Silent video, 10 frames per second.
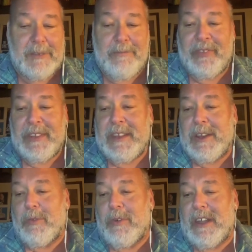in
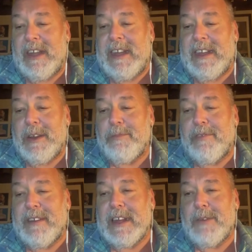while I
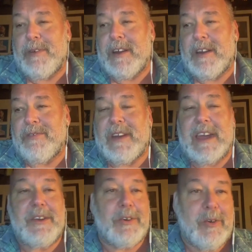bring up our
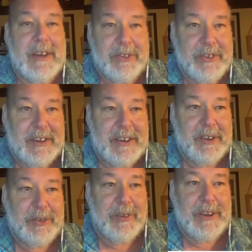final question. And
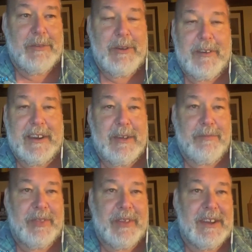it's one that we bring
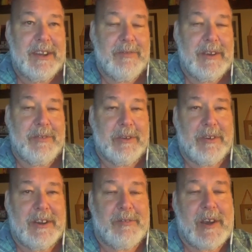up at the end of every
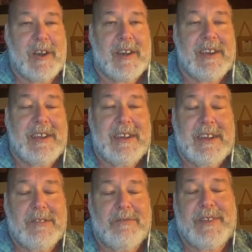one of our
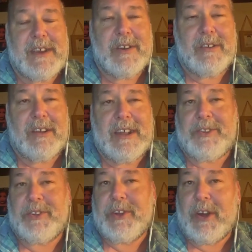Vero
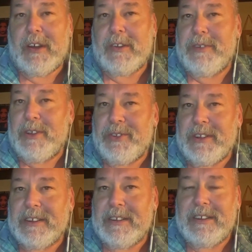Let's Talk
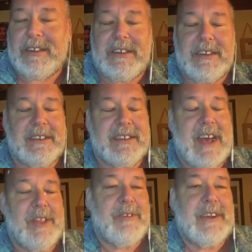Music
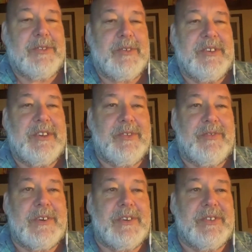gatherings, which is
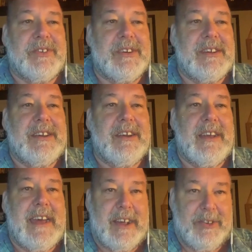first and
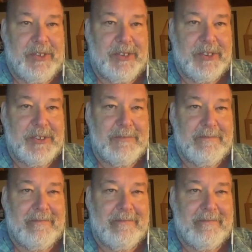last.